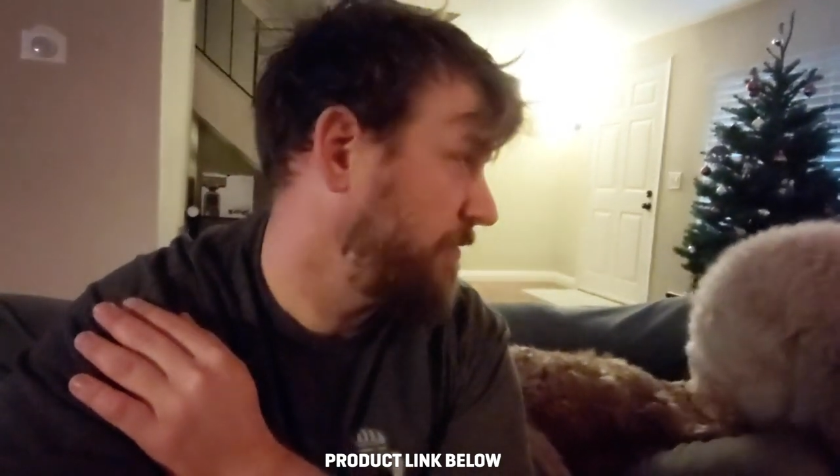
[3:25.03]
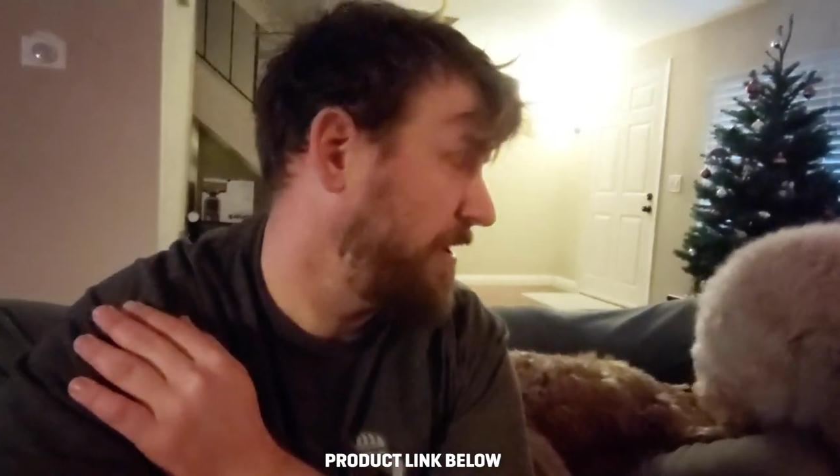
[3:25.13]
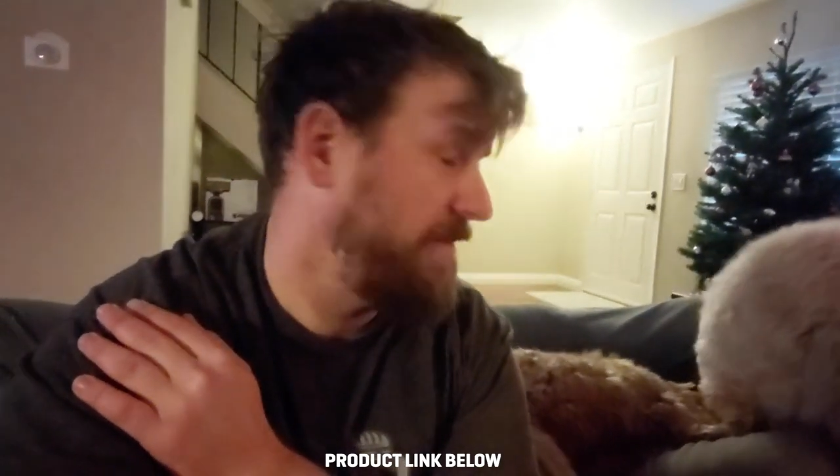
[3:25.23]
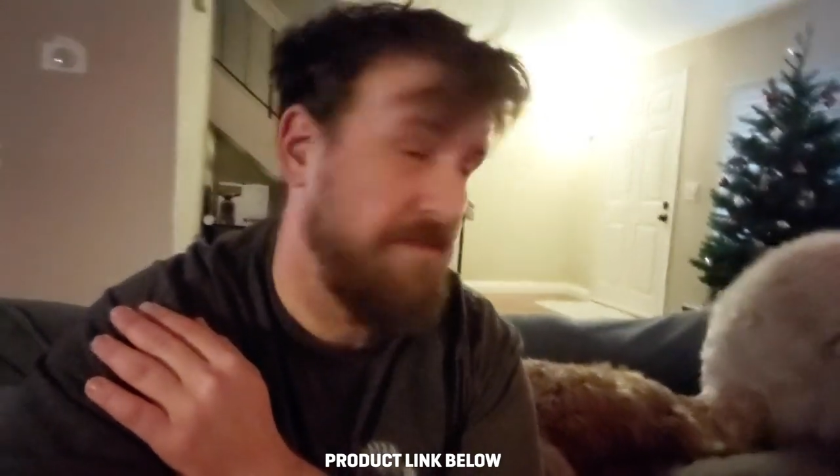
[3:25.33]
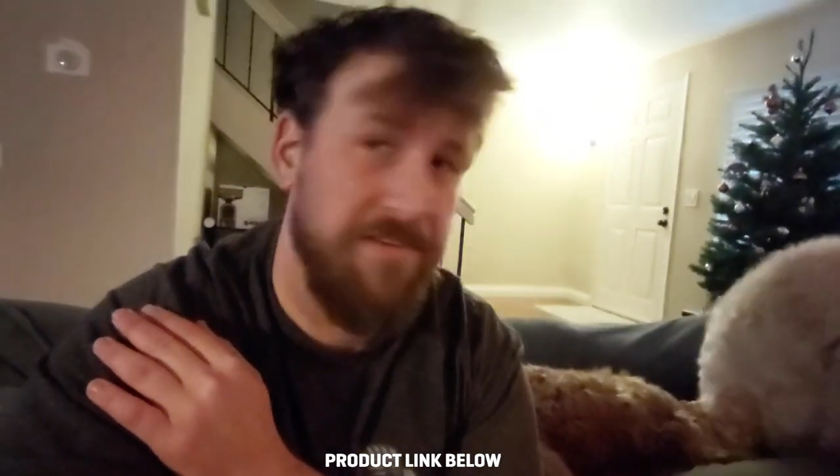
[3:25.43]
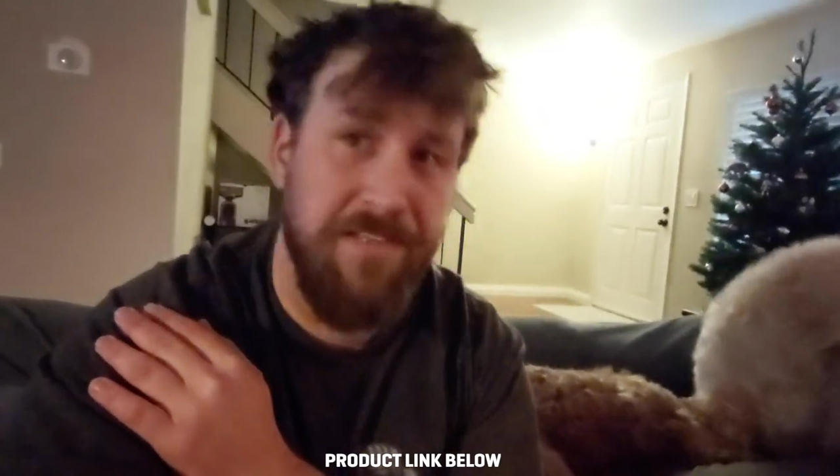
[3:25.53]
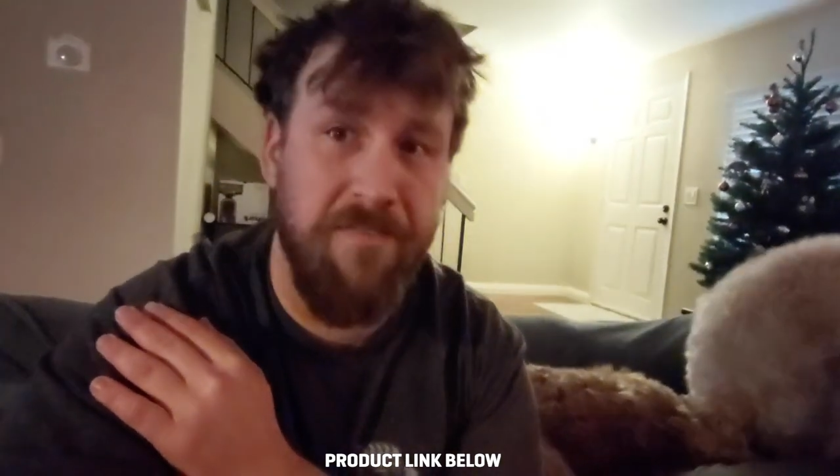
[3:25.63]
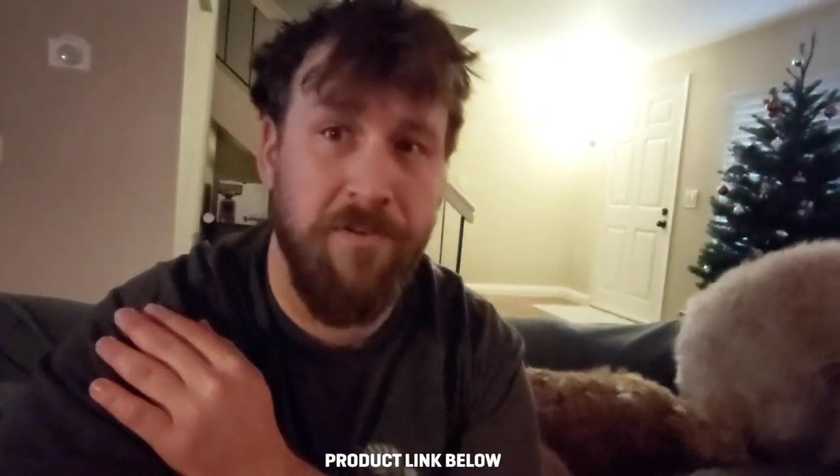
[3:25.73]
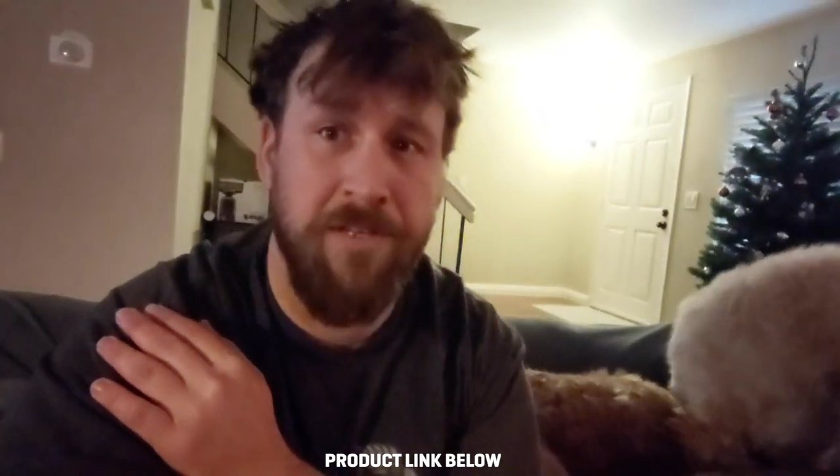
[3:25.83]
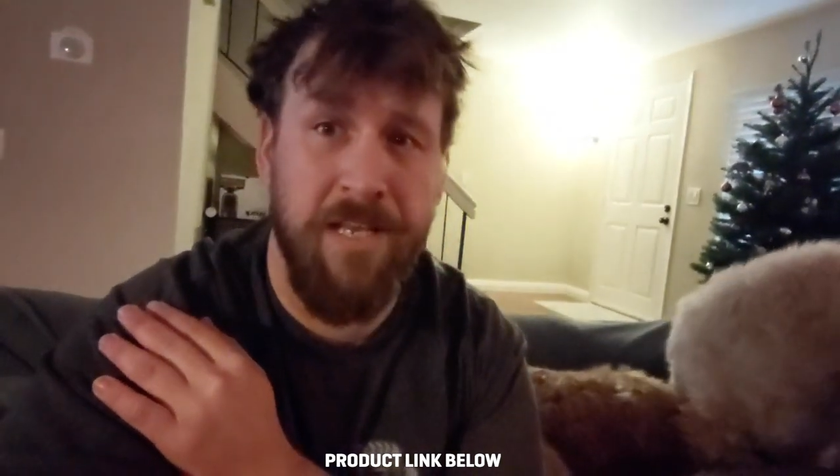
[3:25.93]
away for
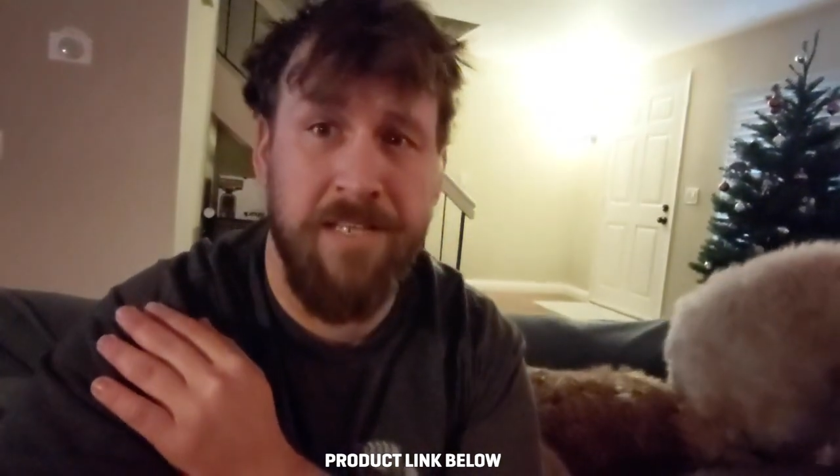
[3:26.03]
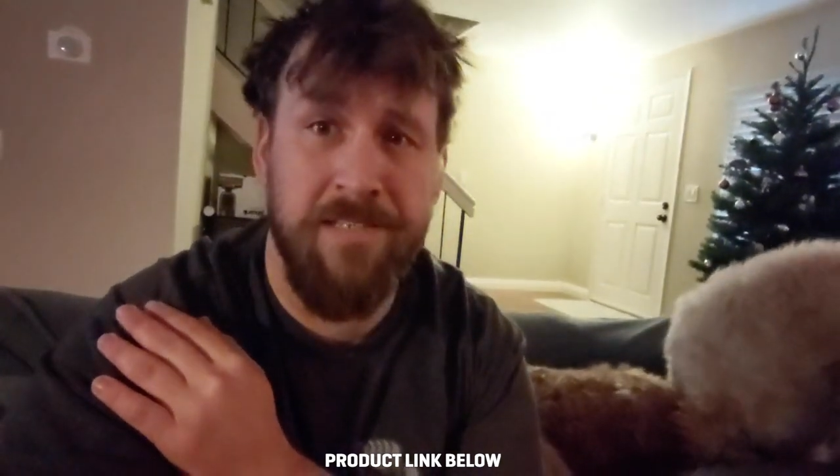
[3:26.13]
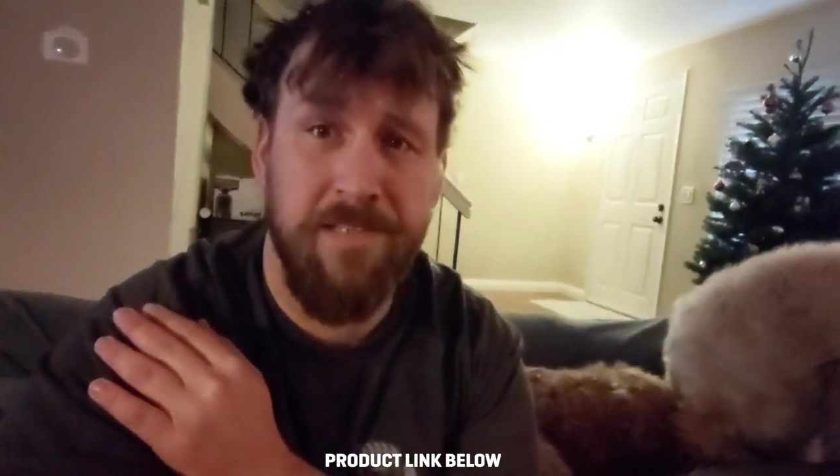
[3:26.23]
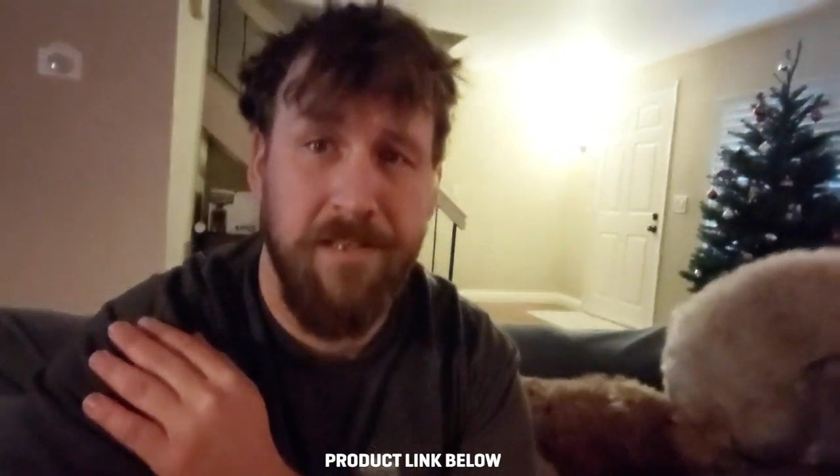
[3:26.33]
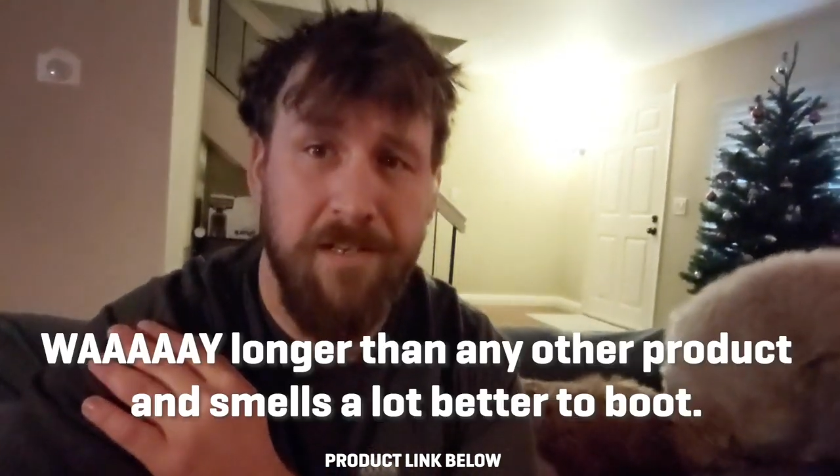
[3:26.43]
several days.